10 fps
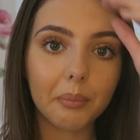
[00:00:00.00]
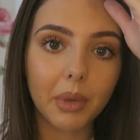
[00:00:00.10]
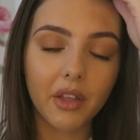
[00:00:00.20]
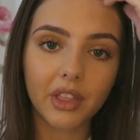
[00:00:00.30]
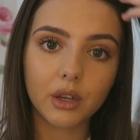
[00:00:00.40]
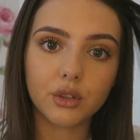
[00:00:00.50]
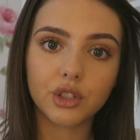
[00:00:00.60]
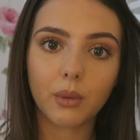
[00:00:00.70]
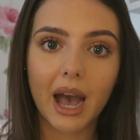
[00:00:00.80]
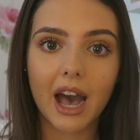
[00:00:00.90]
But they
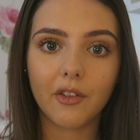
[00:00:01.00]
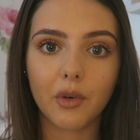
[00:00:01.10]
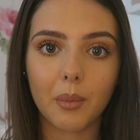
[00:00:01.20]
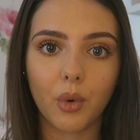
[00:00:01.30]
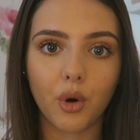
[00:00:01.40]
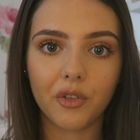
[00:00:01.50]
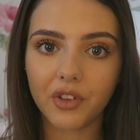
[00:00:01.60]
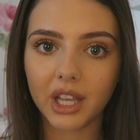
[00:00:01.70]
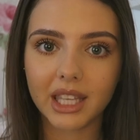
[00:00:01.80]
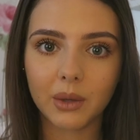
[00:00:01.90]
also have more
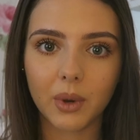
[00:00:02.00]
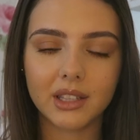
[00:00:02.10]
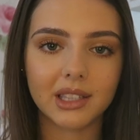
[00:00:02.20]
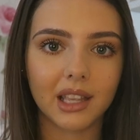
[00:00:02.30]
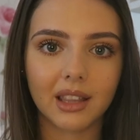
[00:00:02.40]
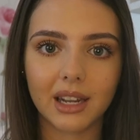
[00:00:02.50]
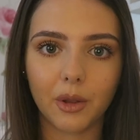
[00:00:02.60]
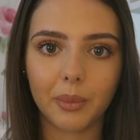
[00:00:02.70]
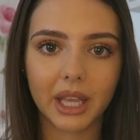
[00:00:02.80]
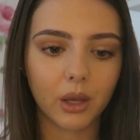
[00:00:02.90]
funky ones, like the
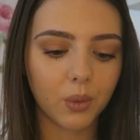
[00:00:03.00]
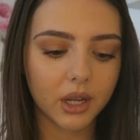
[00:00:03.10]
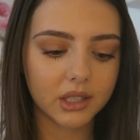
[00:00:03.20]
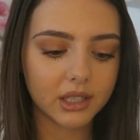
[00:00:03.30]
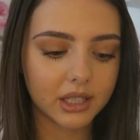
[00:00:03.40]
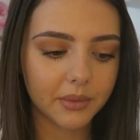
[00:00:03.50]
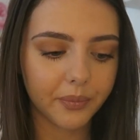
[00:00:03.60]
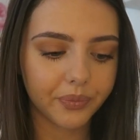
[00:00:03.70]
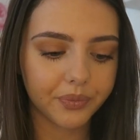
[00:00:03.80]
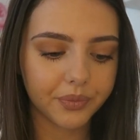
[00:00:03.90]
little pink ones.
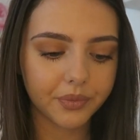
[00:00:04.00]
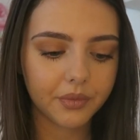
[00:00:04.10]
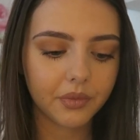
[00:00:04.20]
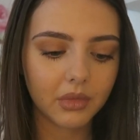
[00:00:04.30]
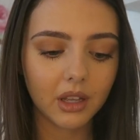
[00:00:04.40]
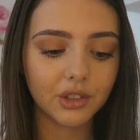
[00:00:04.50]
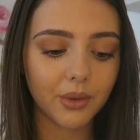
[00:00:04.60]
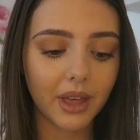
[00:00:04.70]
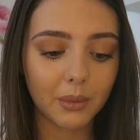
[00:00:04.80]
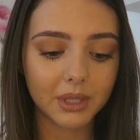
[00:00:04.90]

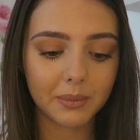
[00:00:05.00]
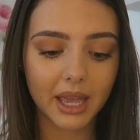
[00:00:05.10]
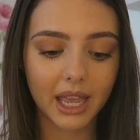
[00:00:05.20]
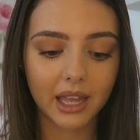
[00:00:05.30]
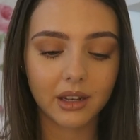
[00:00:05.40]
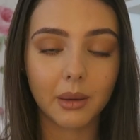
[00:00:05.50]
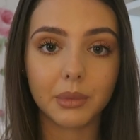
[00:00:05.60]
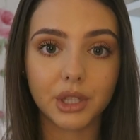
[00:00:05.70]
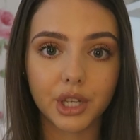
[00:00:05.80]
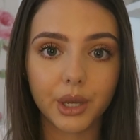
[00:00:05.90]
So that was pair
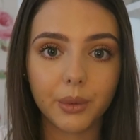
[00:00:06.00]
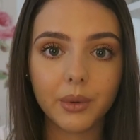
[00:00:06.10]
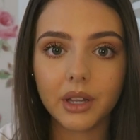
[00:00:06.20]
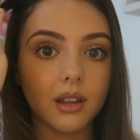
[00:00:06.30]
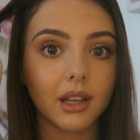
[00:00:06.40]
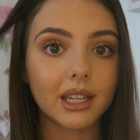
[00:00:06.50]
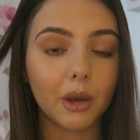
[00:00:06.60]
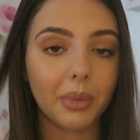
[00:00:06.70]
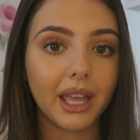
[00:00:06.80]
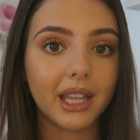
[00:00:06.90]
number two.
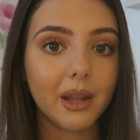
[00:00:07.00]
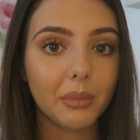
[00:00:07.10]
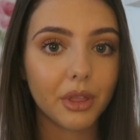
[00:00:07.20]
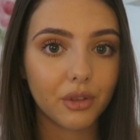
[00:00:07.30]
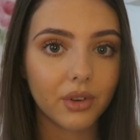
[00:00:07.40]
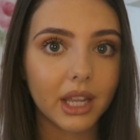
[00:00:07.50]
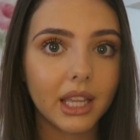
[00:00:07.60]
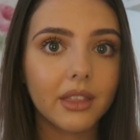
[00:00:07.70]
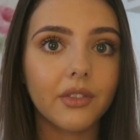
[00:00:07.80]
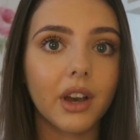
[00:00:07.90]
Now pair number
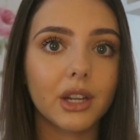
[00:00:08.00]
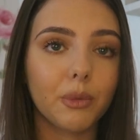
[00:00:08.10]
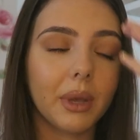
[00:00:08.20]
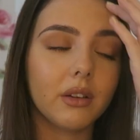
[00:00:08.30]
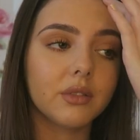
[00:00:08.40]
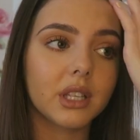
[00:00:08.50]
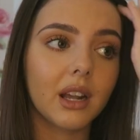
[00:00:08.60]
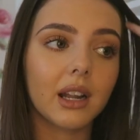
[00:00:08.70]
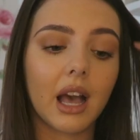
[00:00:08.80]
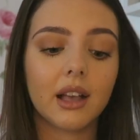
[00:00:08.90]
three, the final pair of
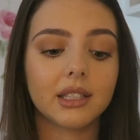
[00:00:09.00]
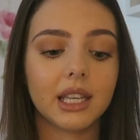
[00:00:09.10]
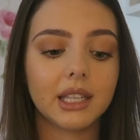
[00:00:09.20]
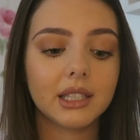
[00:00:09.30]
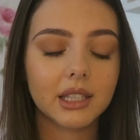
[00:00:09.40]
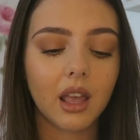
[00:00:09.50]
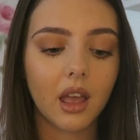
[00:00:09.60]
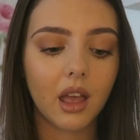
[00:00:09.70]
sunglasses.